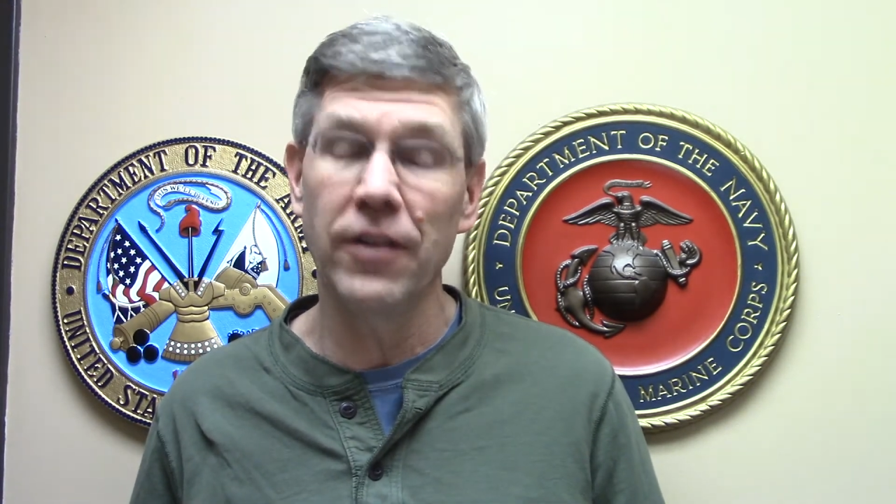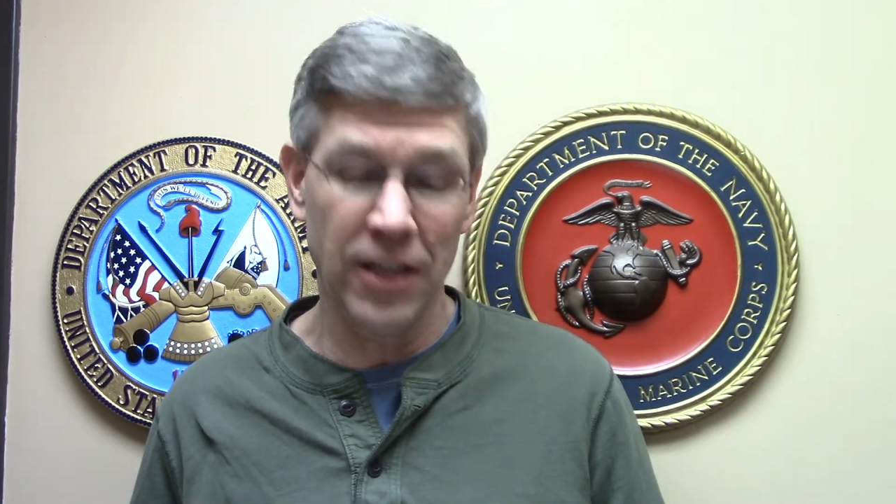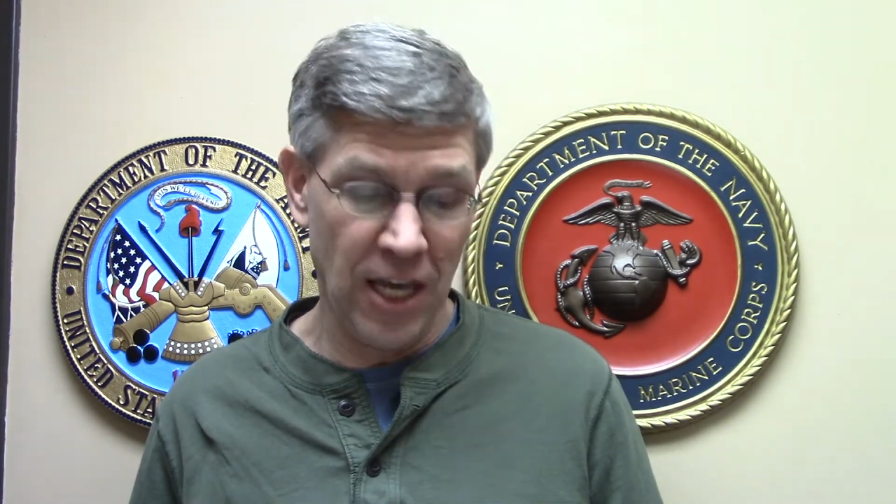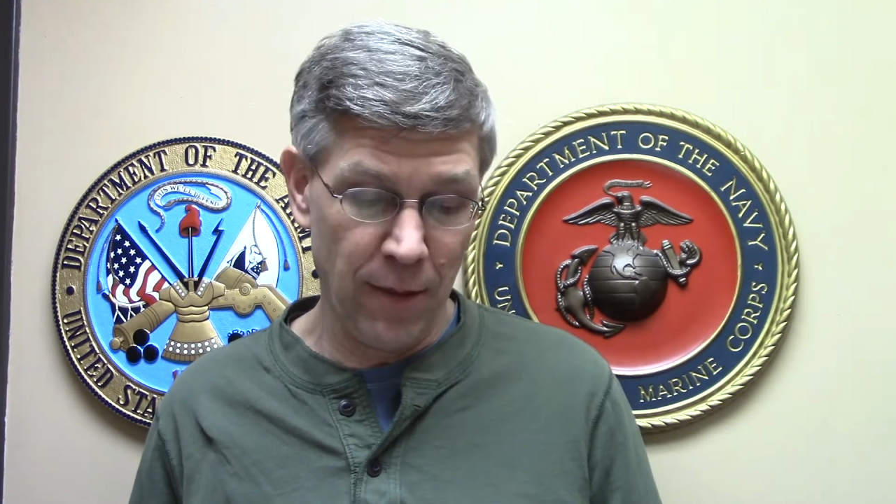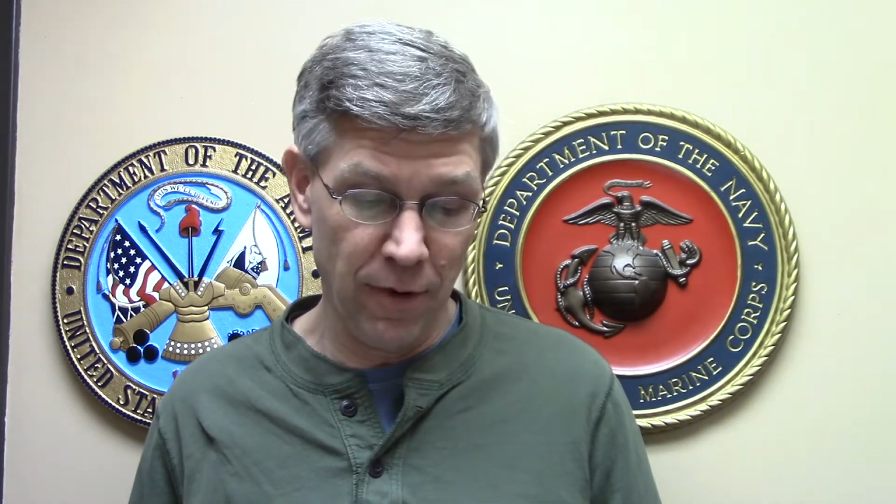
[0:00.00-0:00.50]
that
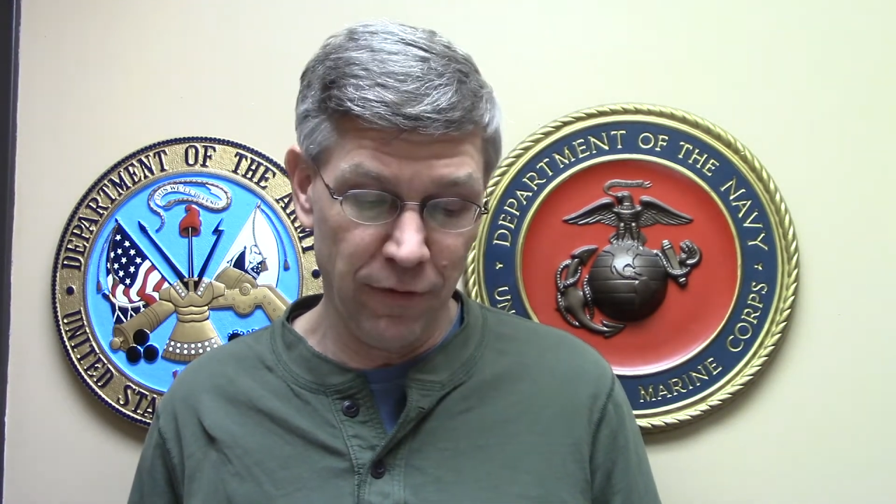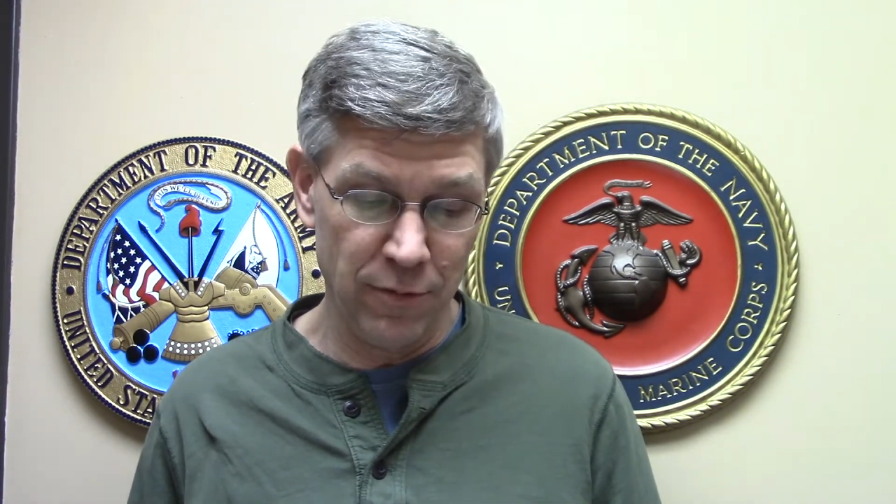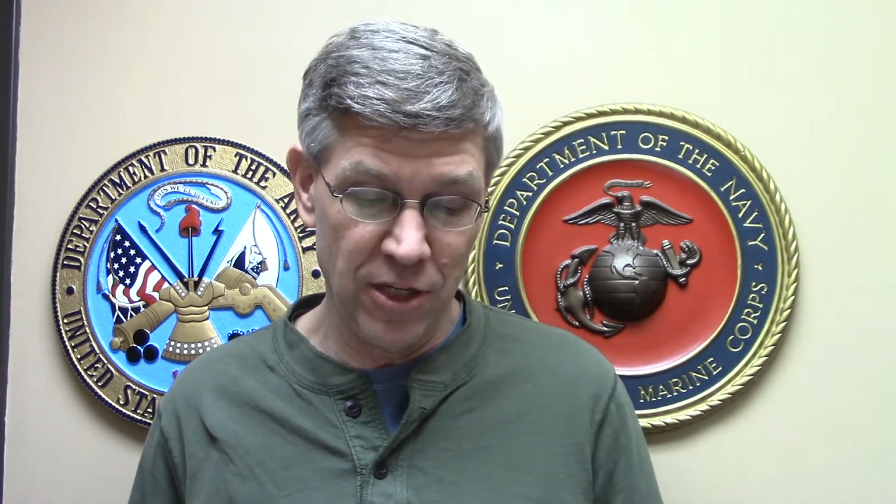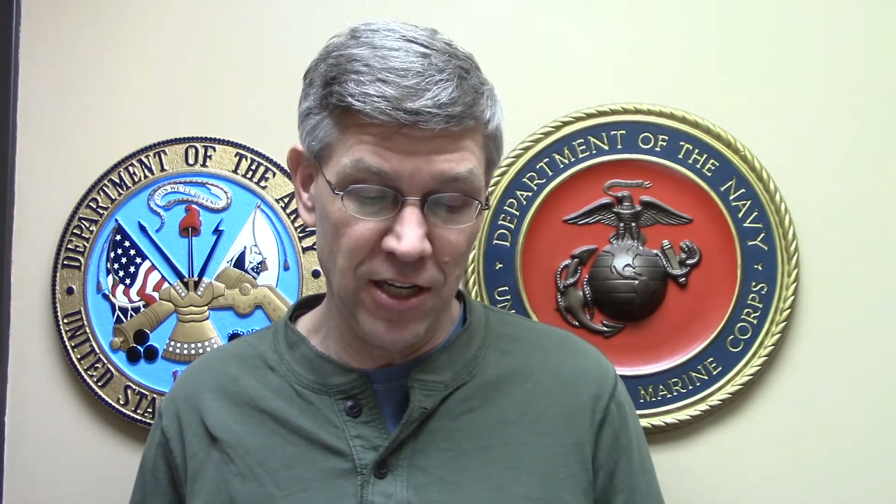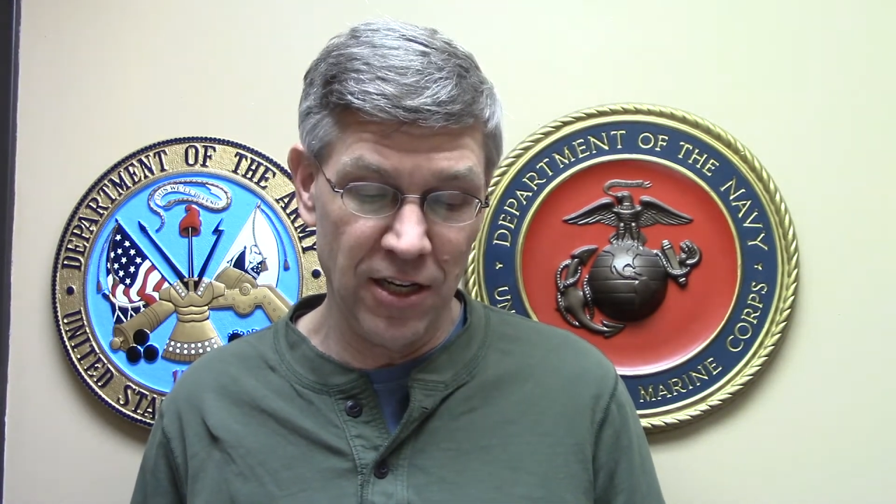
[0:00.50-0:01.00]
came in
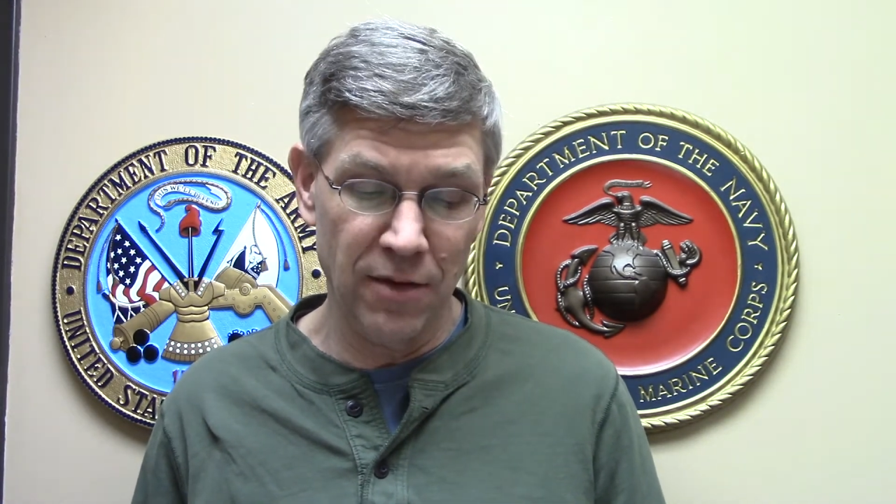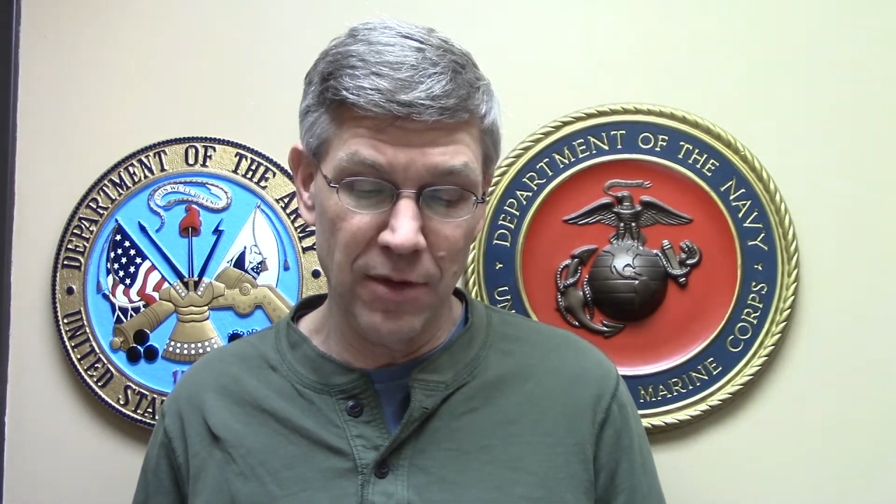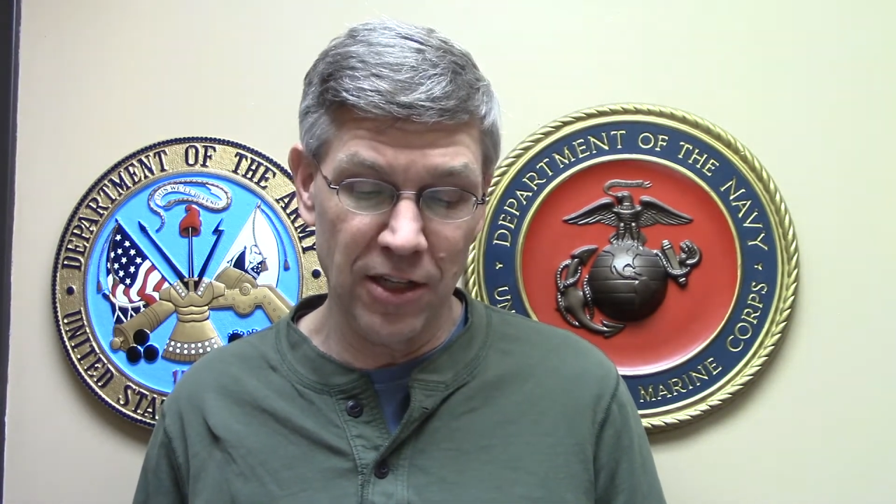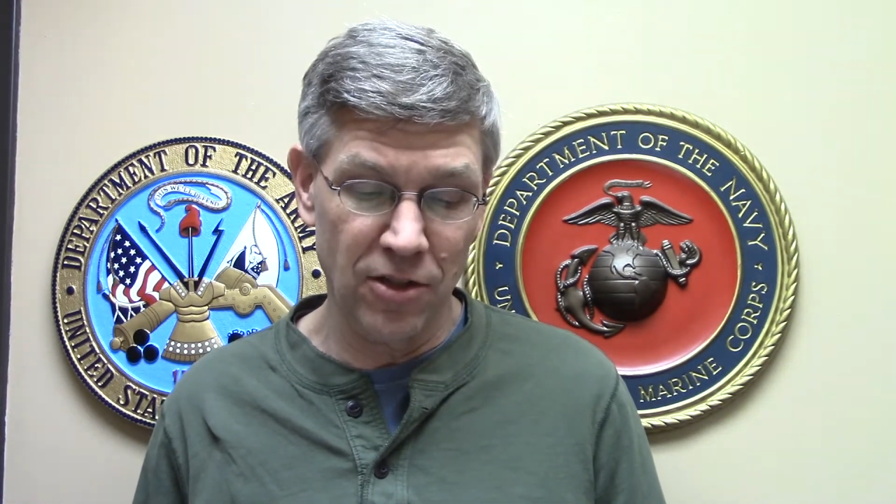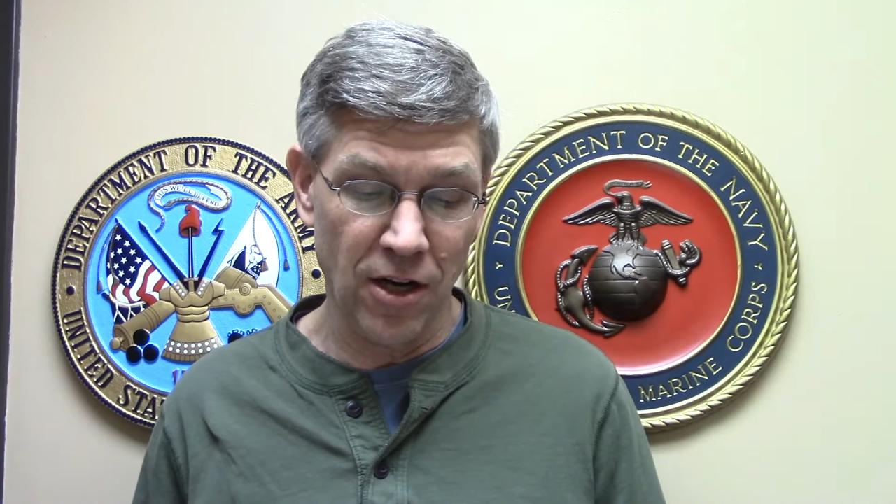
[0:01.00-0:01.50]
from Tina in
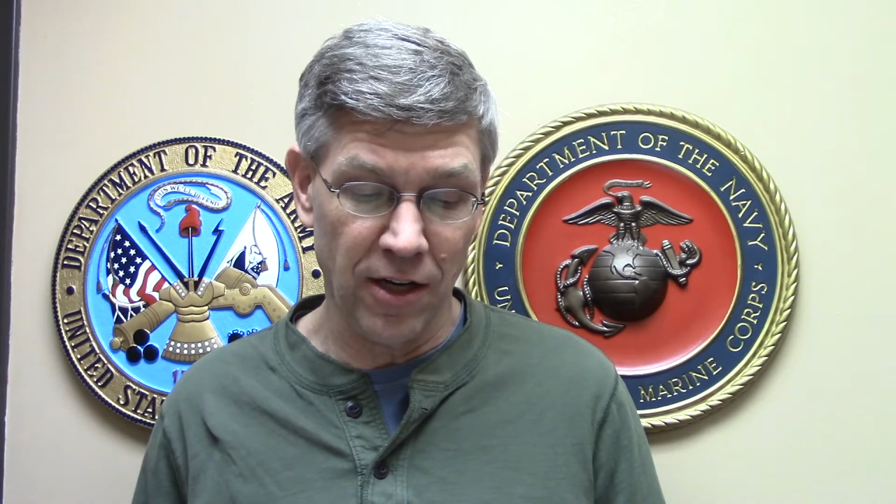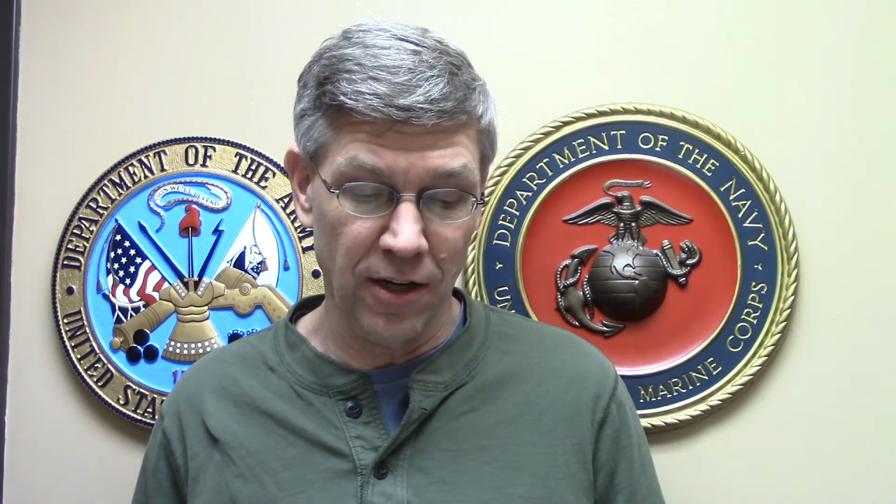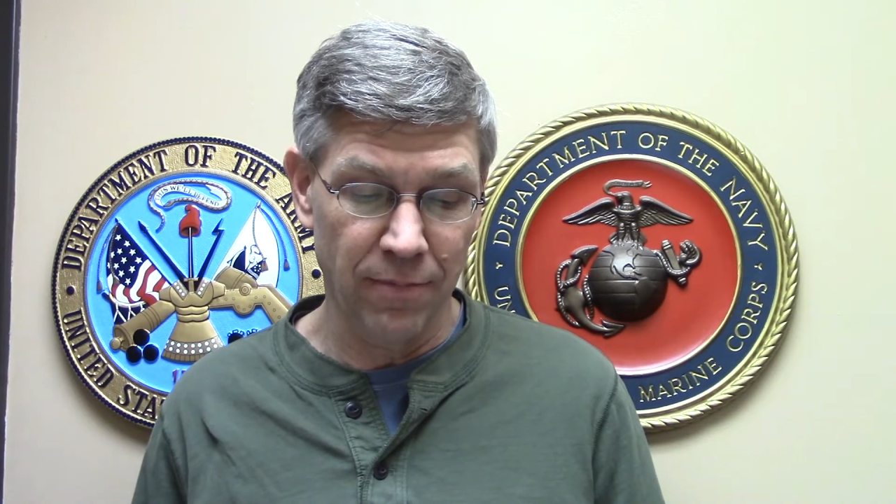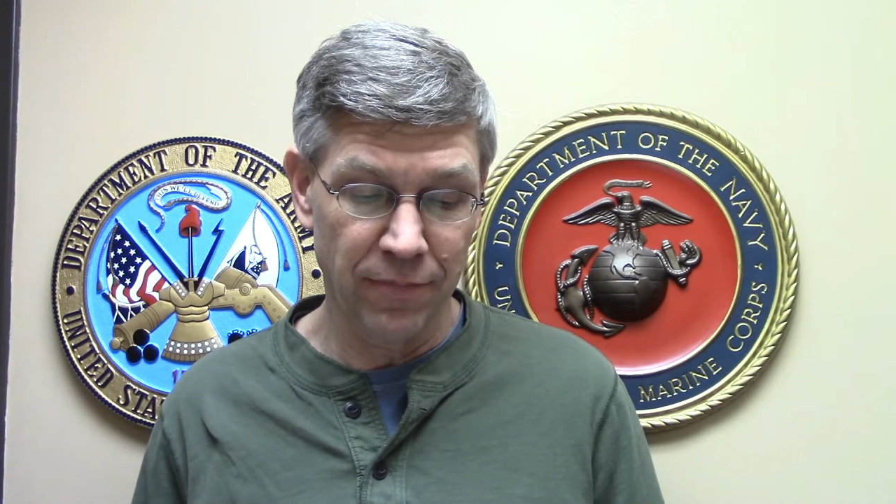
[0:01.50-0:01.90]
Minnetonka.